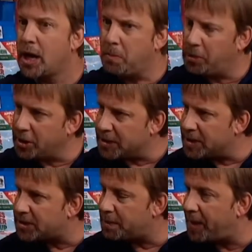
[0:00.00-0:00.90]
completely
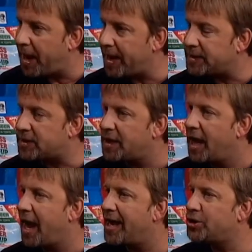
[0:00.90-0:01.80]
dissipates,
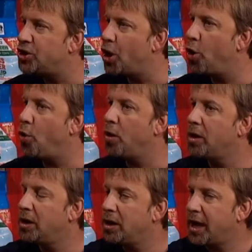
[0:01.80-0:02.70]
has no
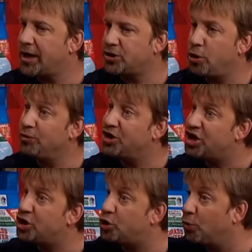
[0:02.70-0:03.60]

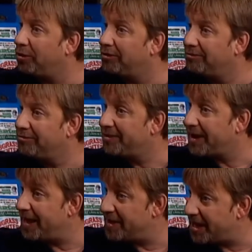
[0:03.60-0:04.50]
residual
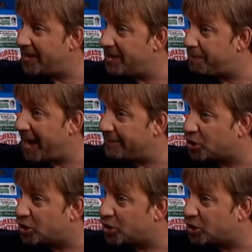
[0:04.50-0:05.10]
in the paved